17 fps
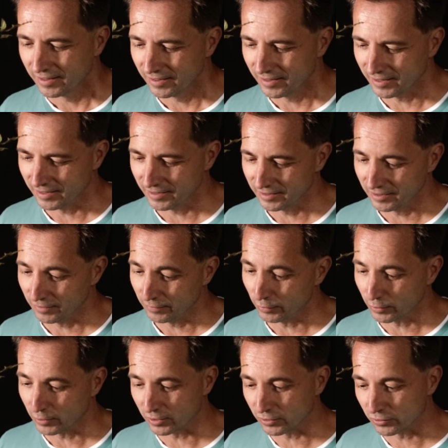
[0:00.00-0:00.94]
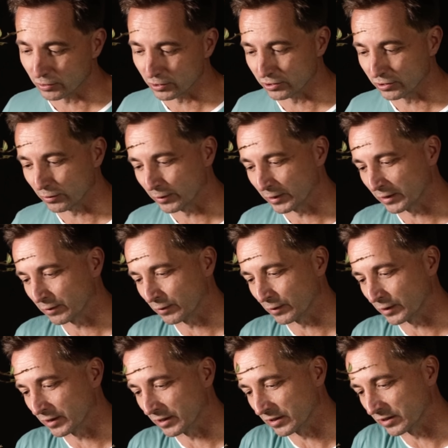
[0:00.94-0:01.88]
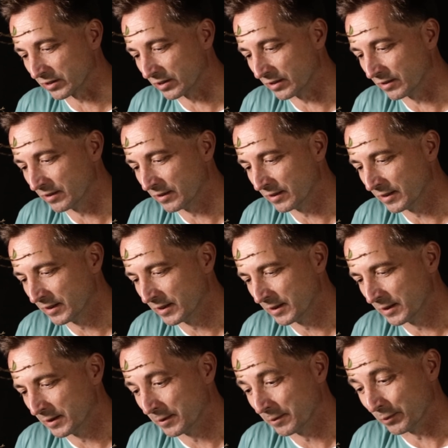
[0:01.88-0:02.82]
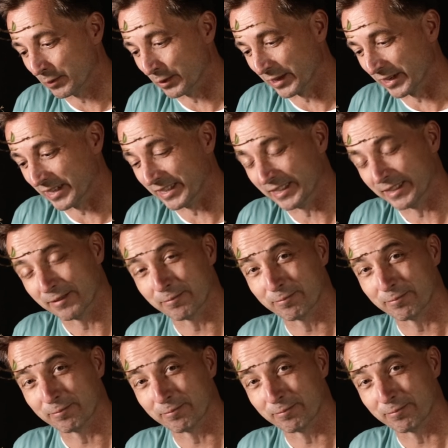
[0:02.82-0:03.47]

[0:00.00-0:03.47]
and if you can't trust your weather forecast. But hey,